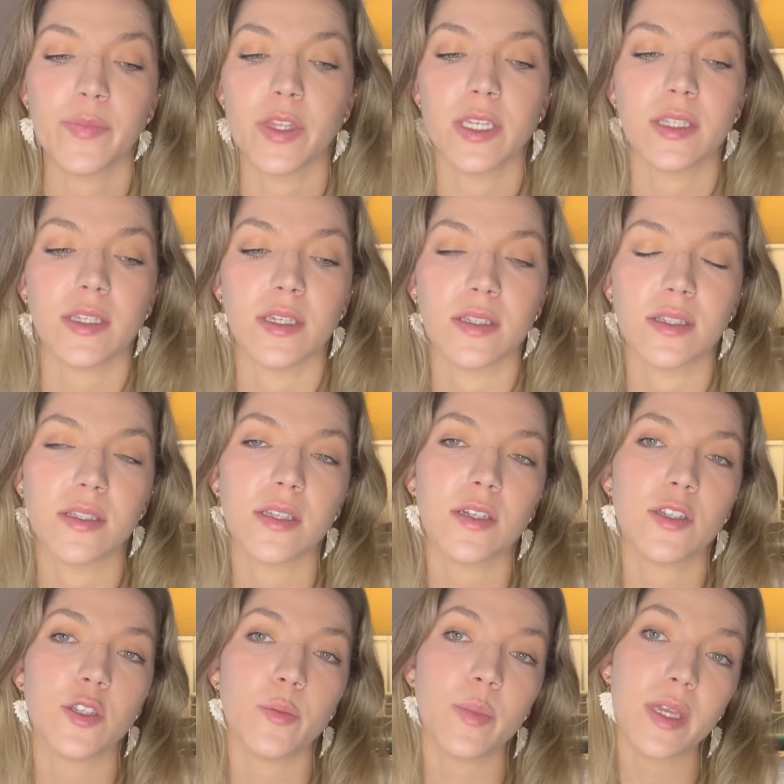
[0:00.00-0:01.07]
This is
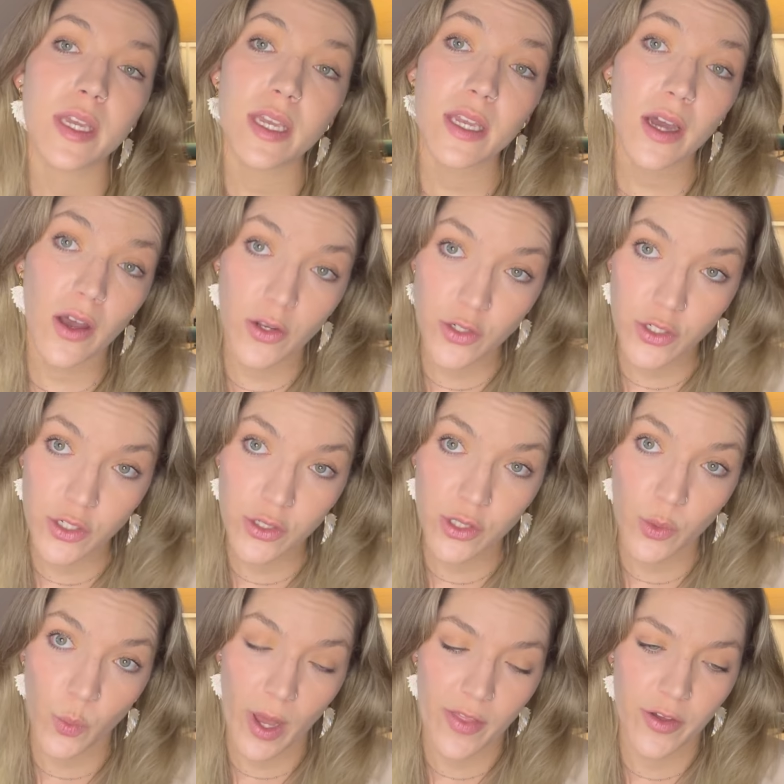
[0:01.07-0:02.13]
to be under
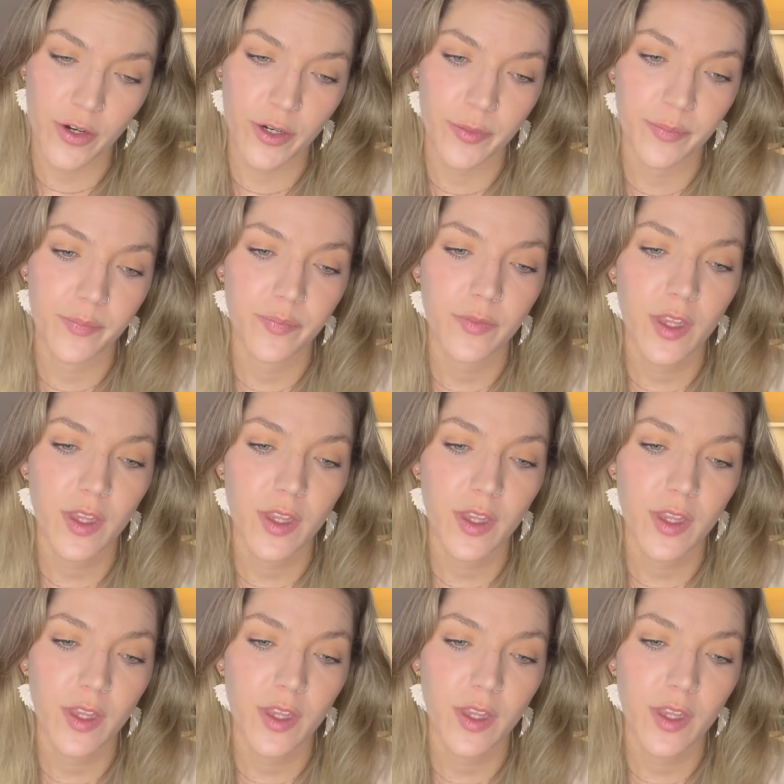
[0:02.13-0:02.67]
the weather.